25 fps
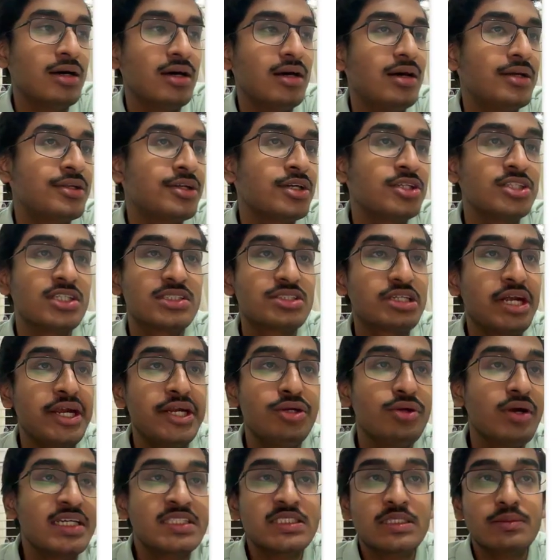you're just trying
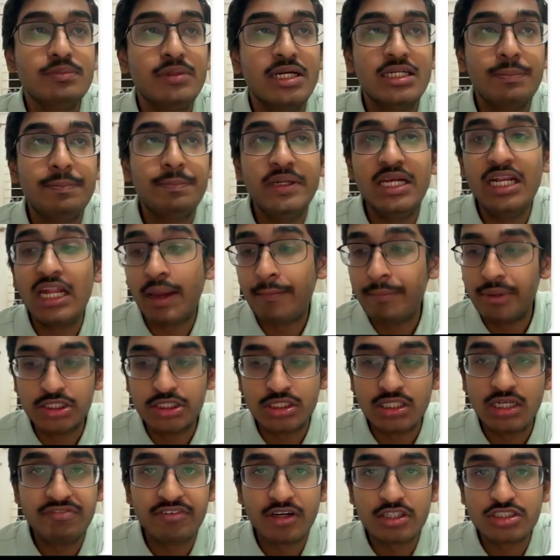to estimate a
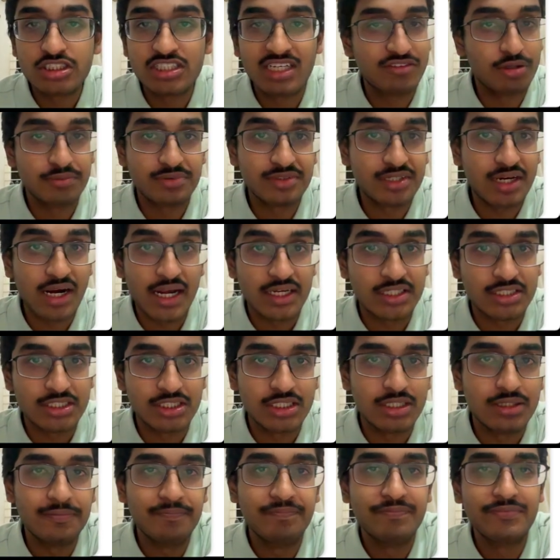p-dimensional function from scratch.
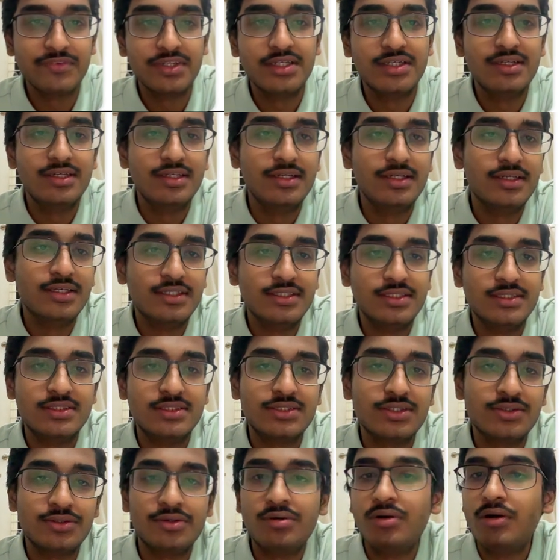
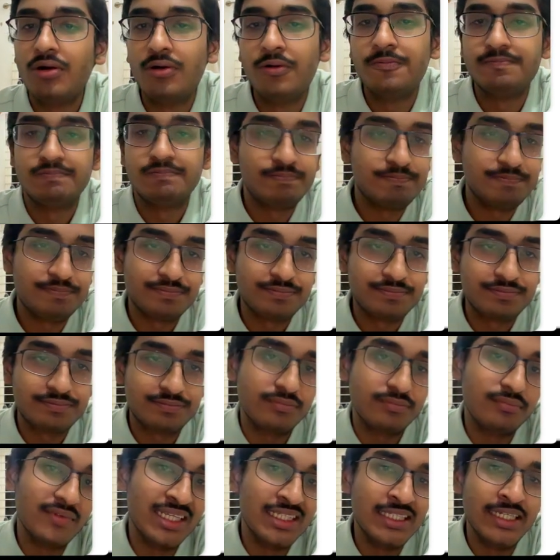So
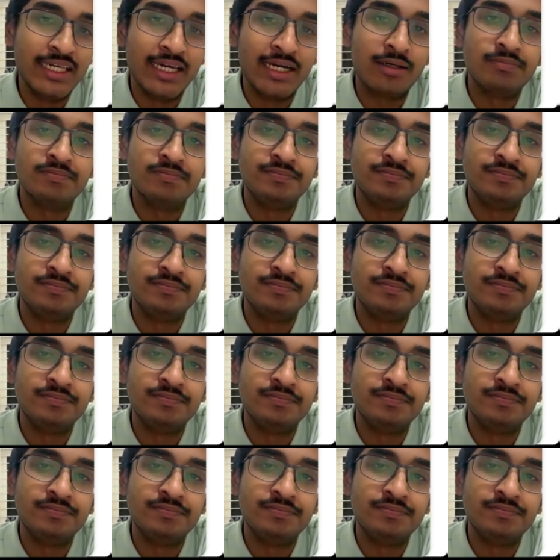yeah,